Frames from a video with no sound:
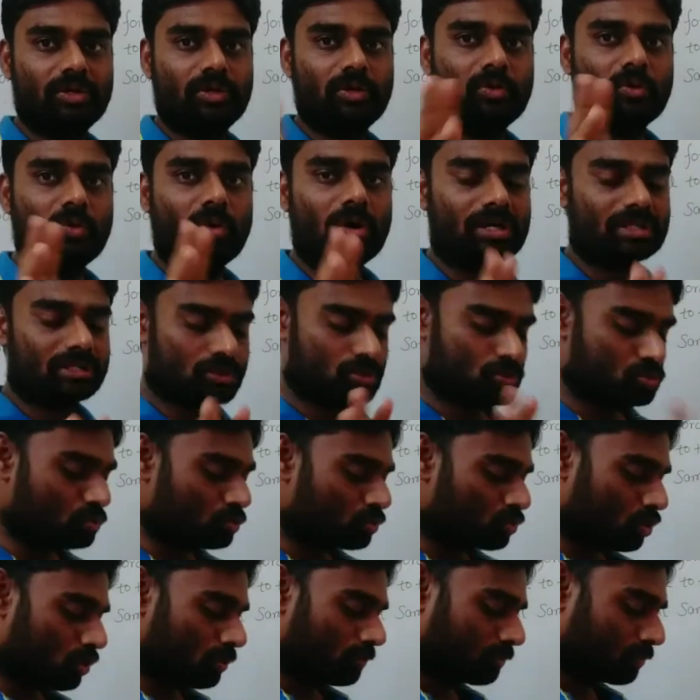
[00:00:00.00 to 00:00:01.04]
Q are the two
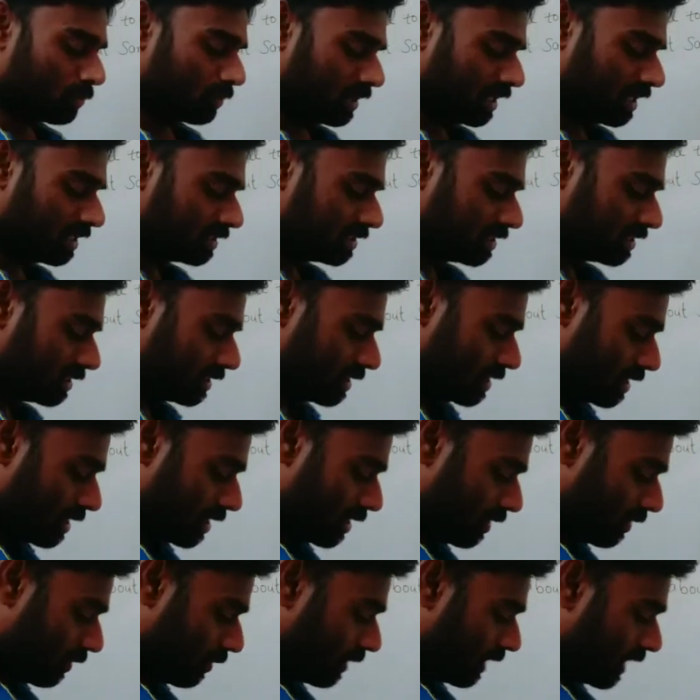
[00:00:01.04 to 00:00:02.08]
components.
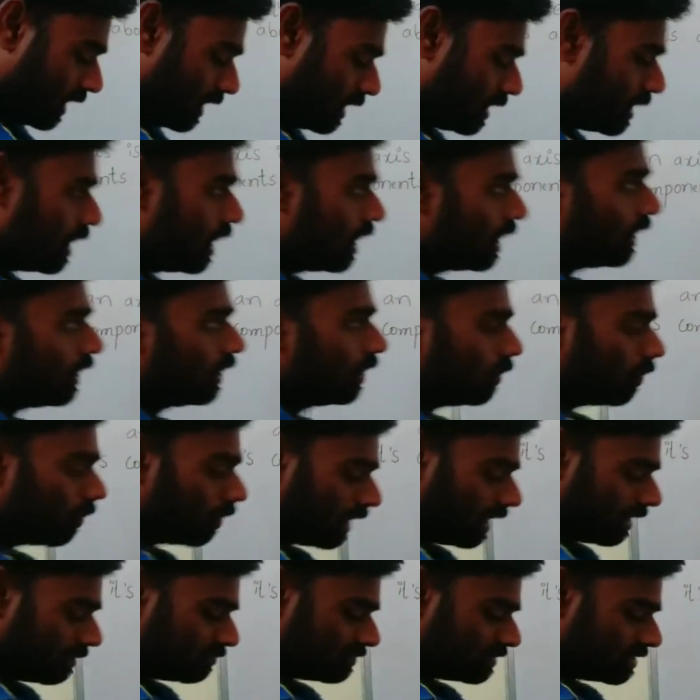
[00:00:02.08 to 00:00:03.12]
Okay, now
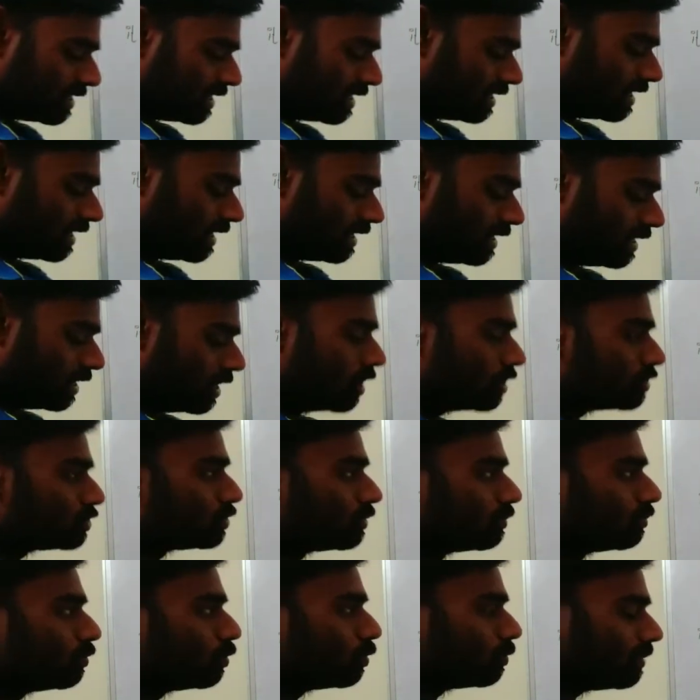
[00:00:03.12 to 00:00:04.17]
I am taking, so
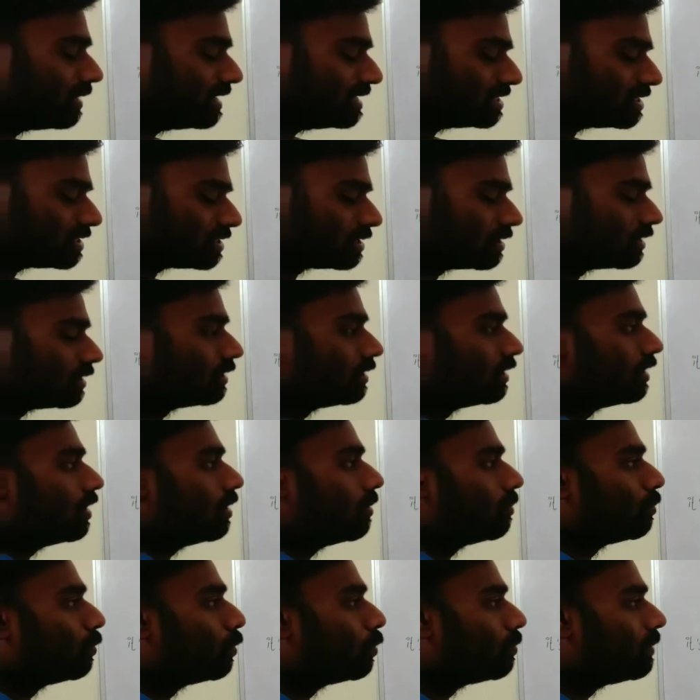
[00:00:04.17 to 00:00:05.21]
moment
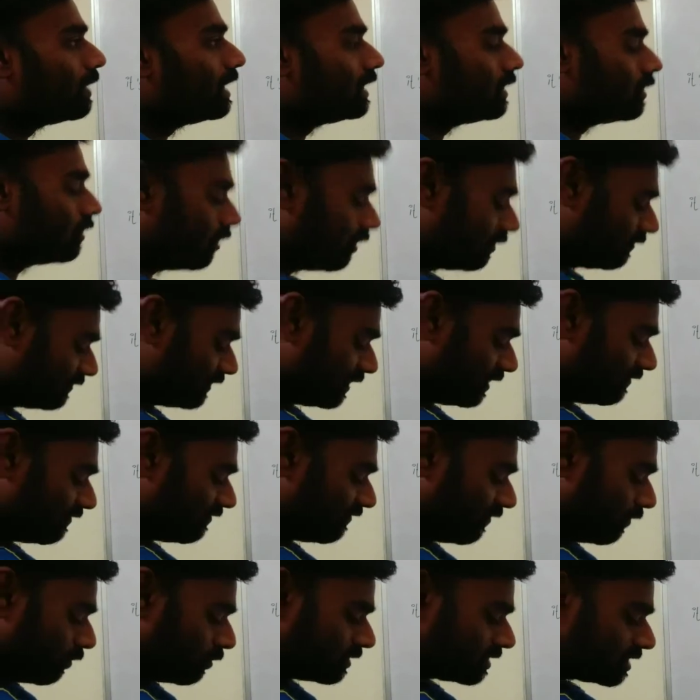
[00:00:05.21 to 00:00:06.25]
of the
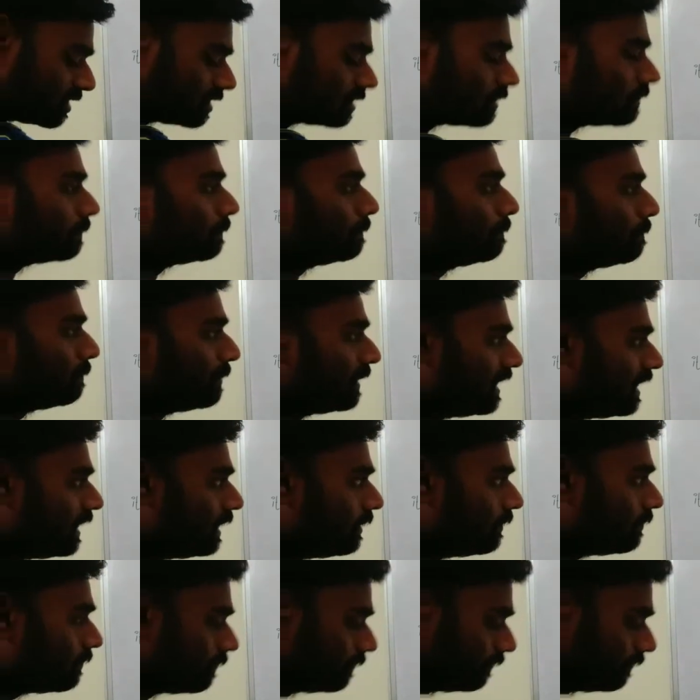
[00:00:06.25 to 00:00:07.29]
force P,